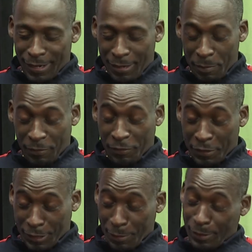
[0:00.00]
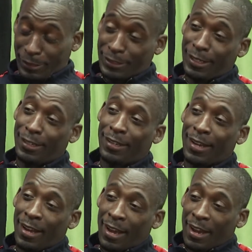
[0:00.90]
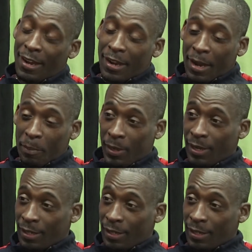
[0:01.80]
First, I want to say I paid